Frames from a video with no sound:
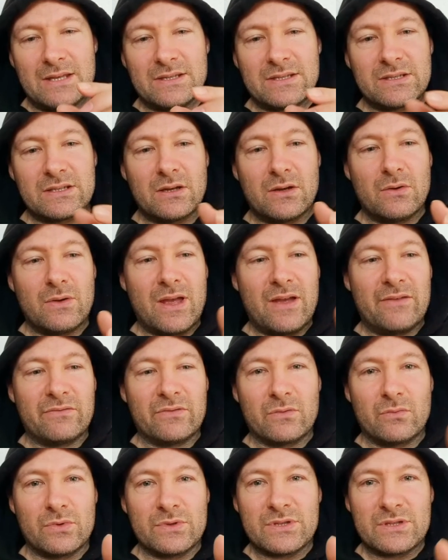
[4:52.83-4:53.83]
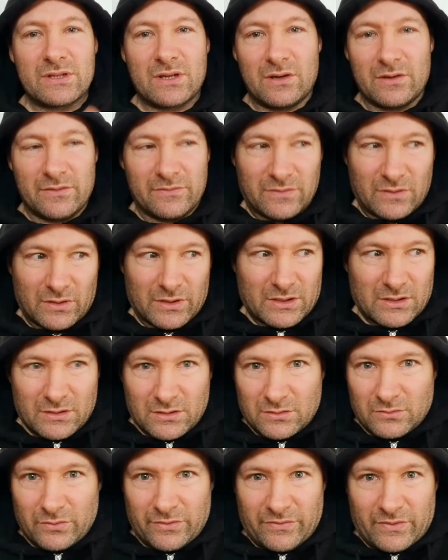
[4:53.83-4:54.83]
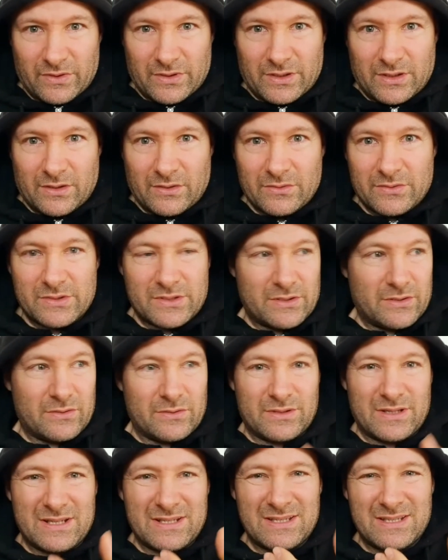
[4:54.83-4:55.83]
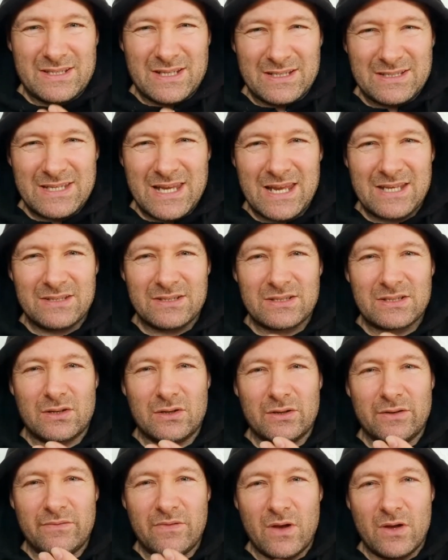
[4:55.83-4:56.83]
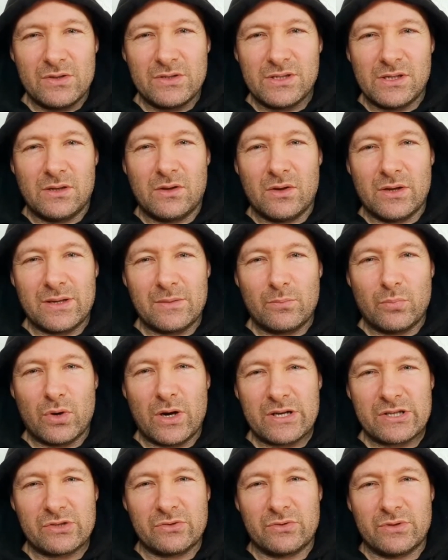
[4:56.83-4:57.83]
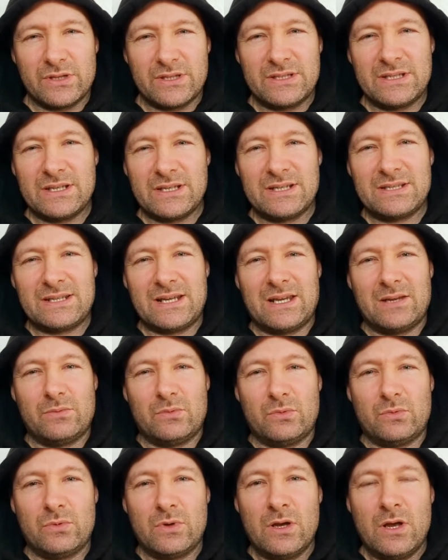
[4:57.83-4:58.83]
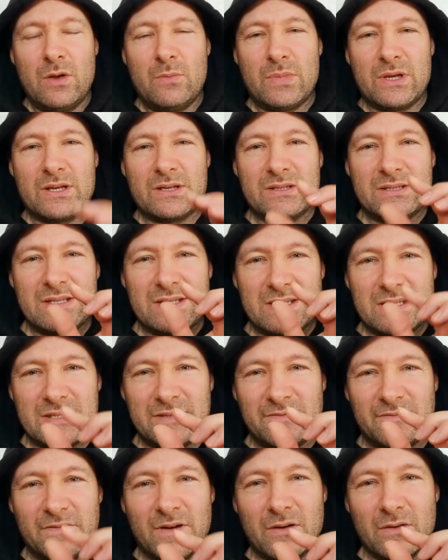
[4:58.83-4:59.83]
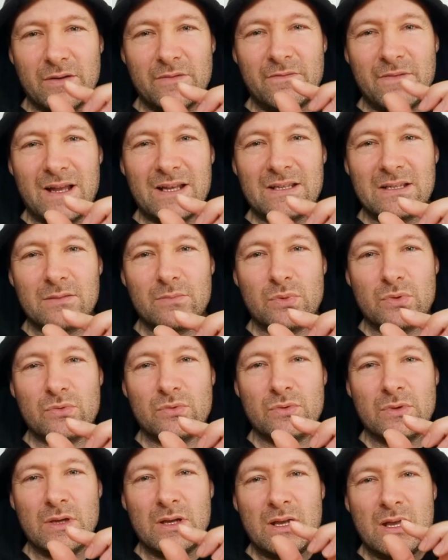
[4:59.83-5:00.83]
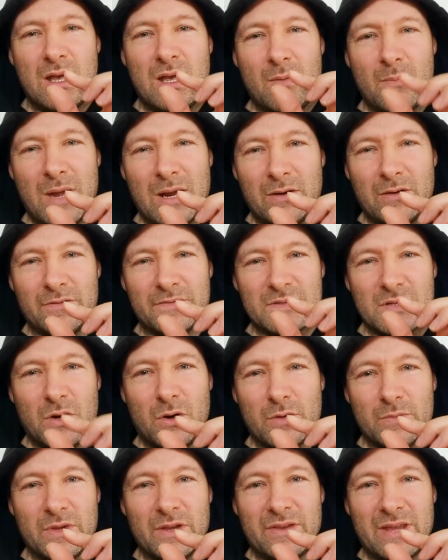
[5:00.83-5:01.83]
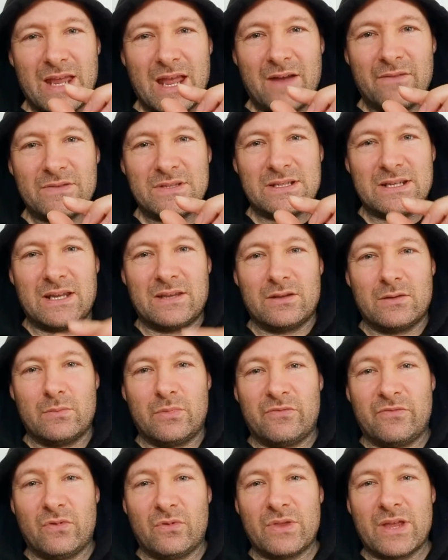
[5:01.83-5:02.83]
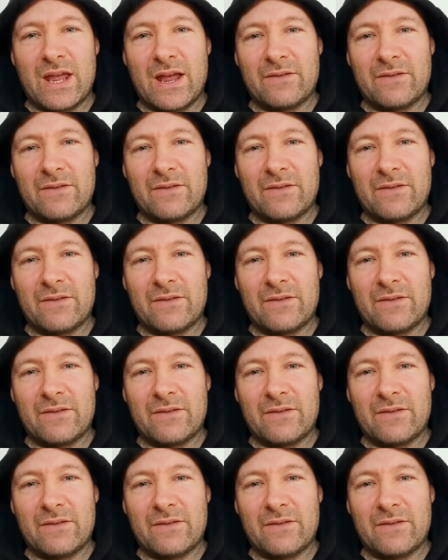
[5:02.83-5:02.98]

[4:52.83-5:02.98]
And so everyone's kind of like, we've got to go soon. There's a tense kind of underlying pressure at the dinner table because this is a very valuable amount of time that they have together before they